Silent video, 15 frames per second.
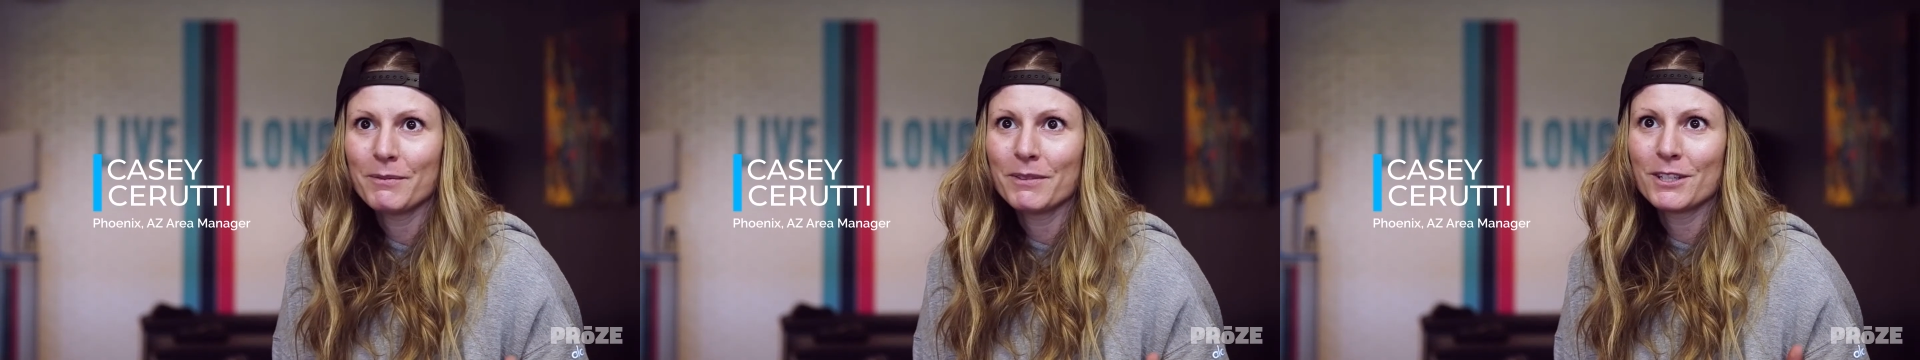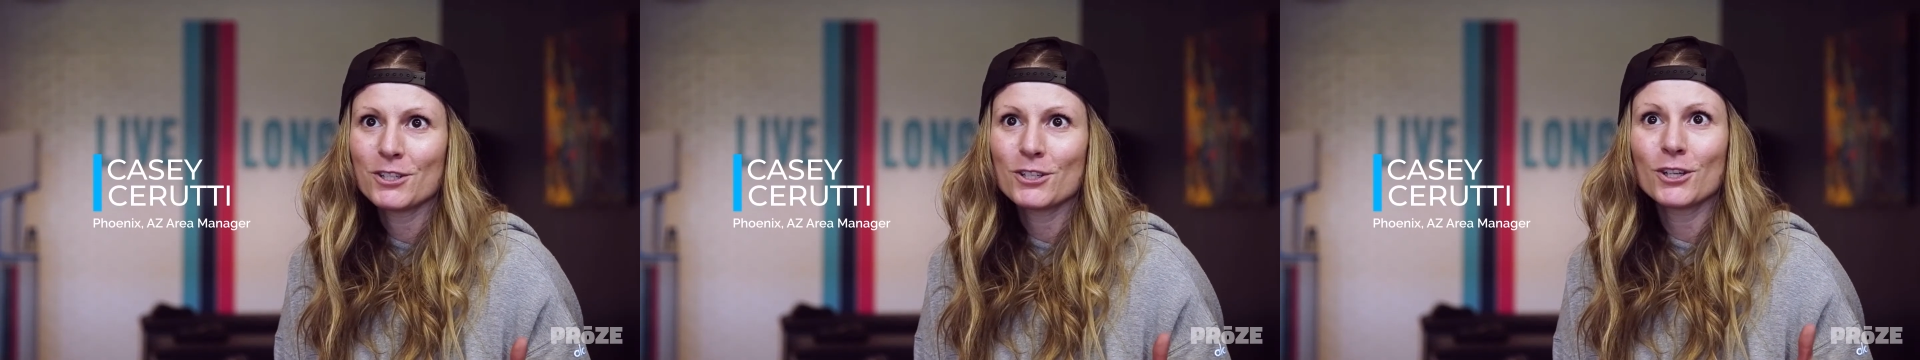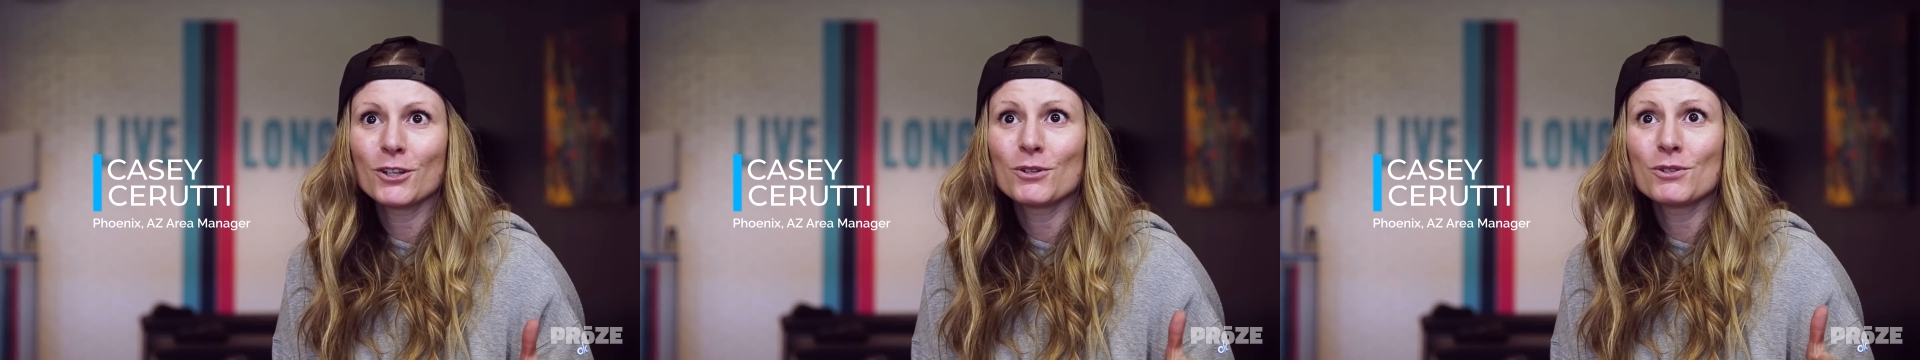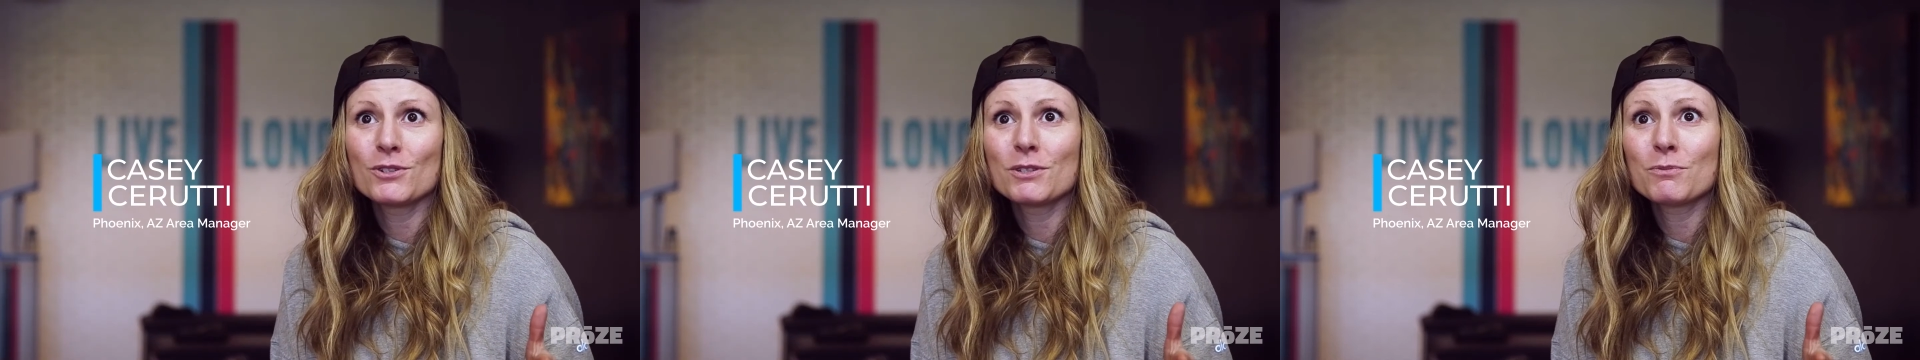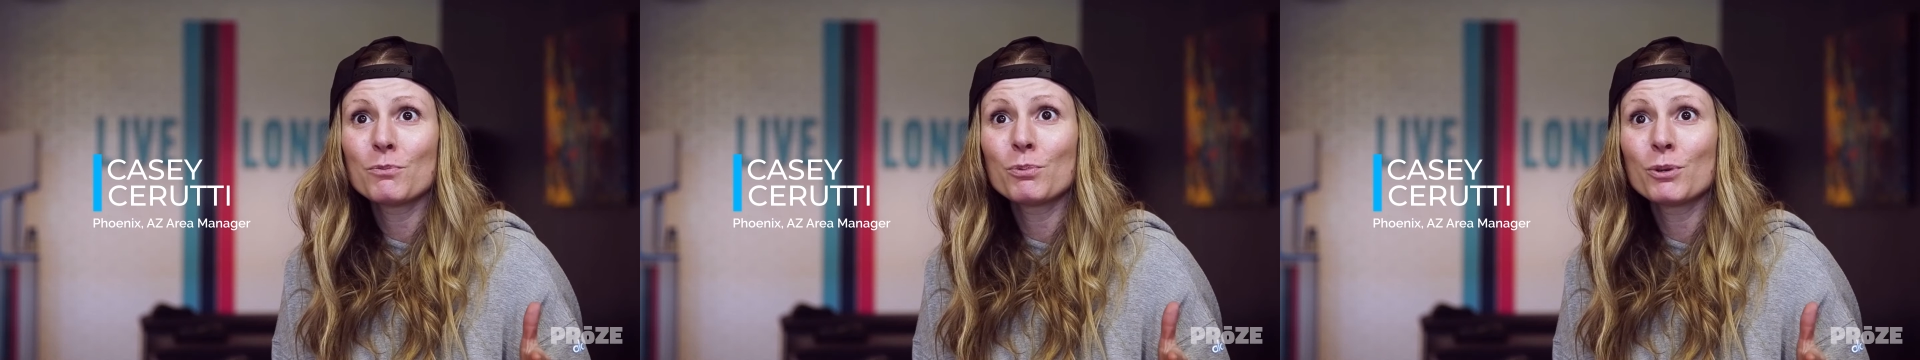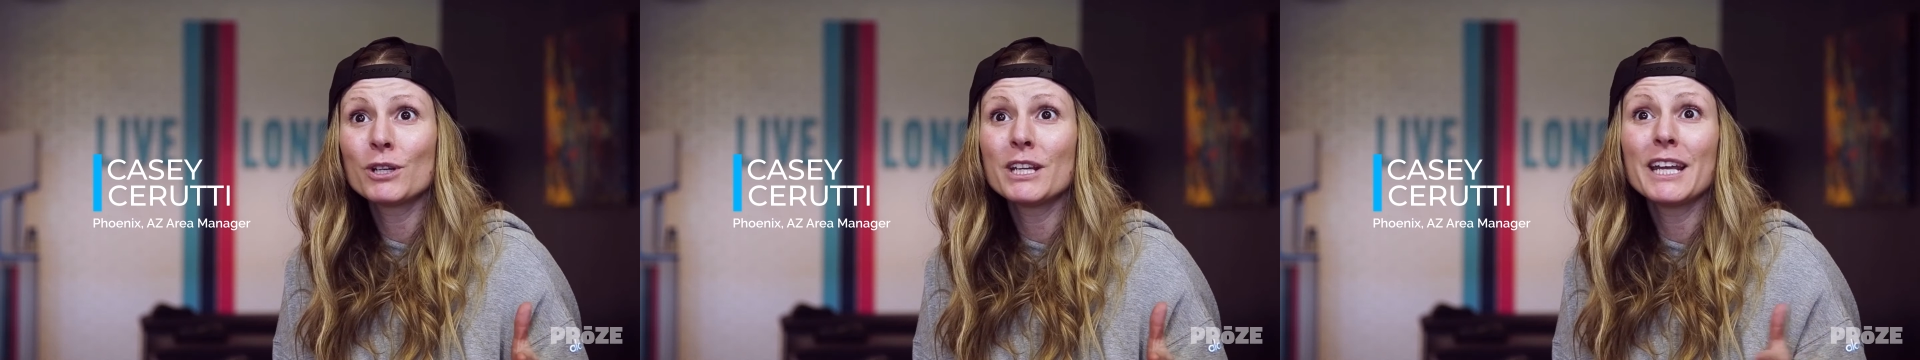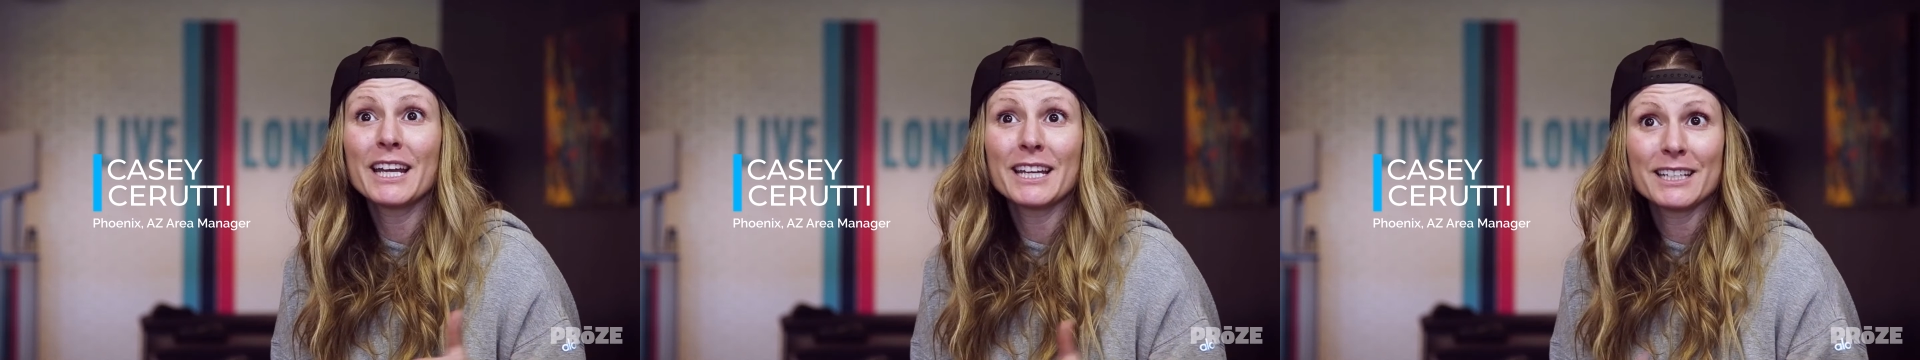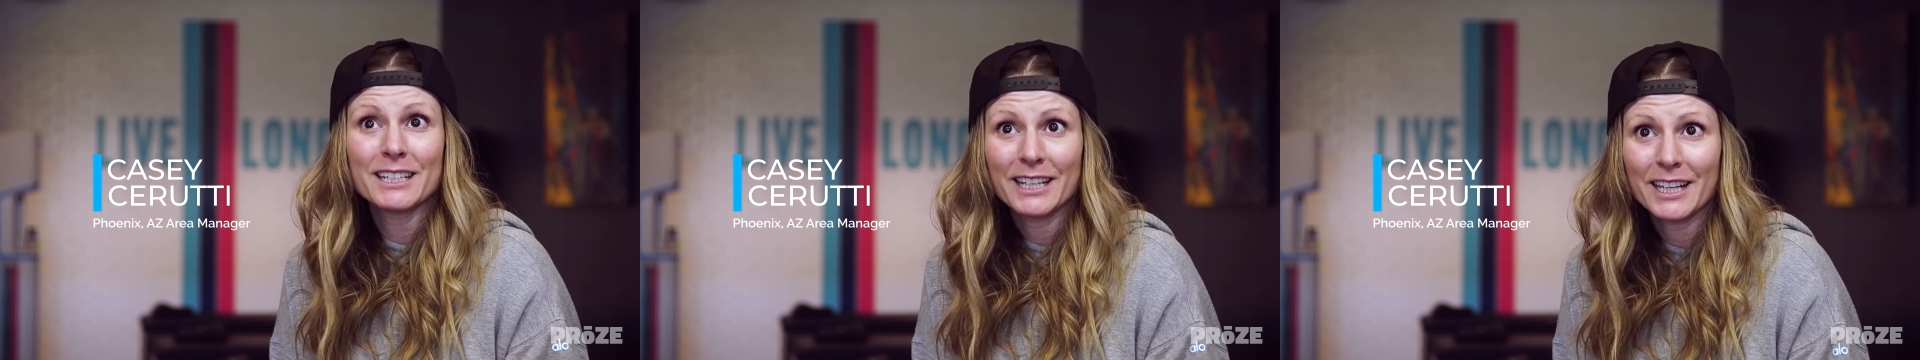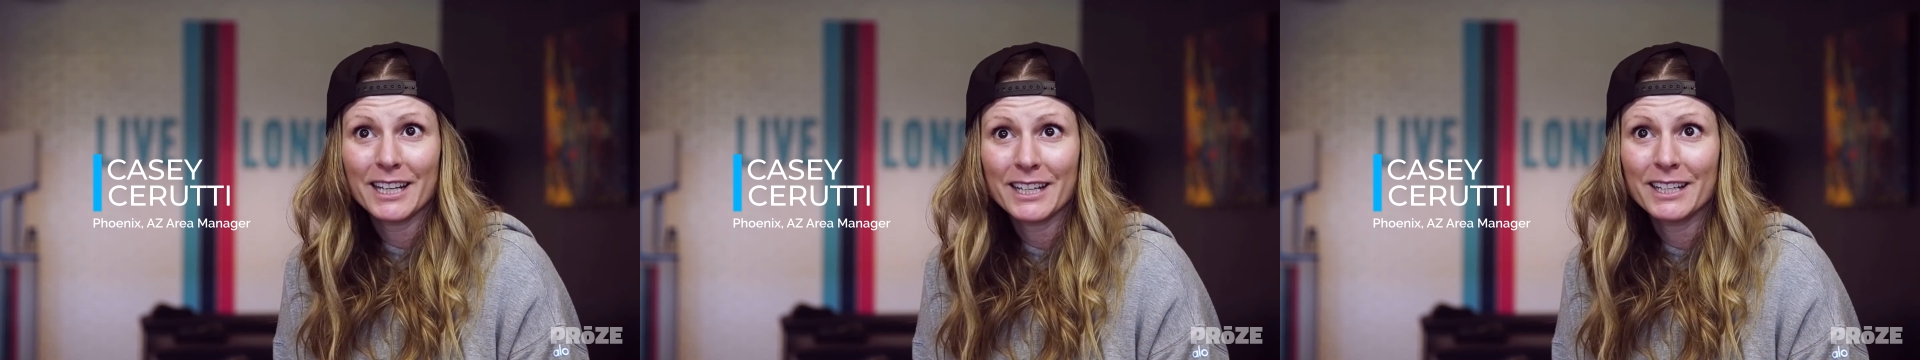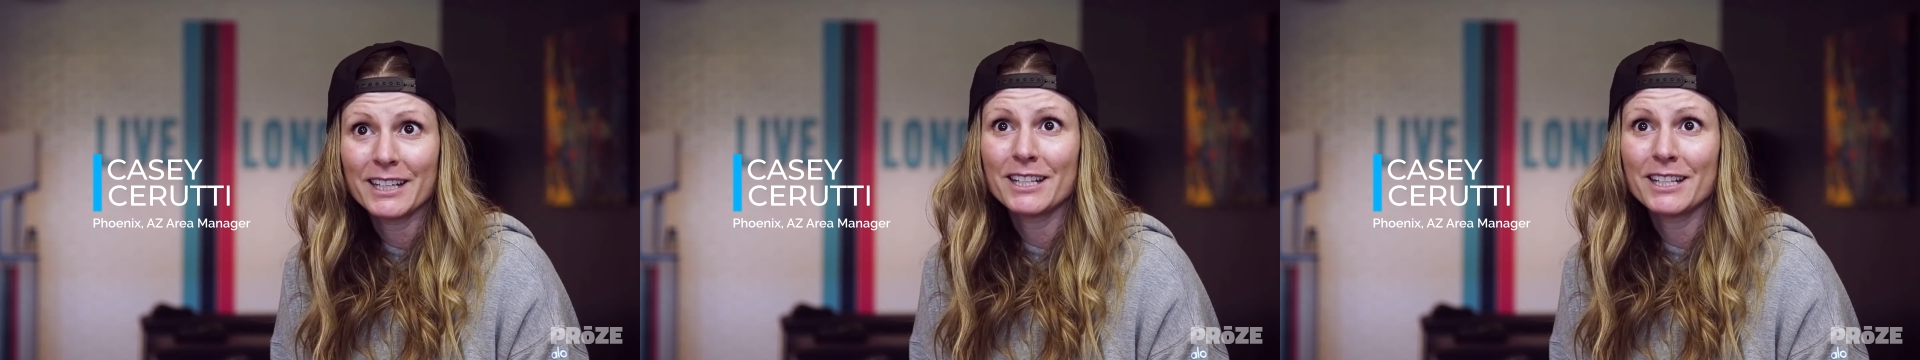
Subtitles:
This goes pretty hand in hand.